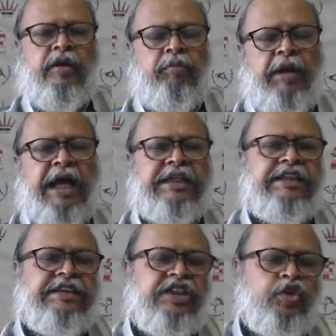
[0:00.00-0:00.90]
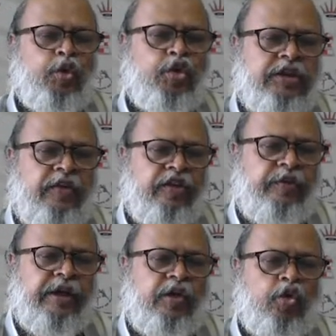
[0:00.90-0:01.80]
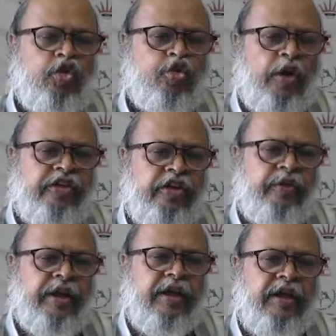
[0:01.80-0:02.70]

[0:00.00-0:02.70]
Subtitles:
Black is just 2 steps away, 2 squares away.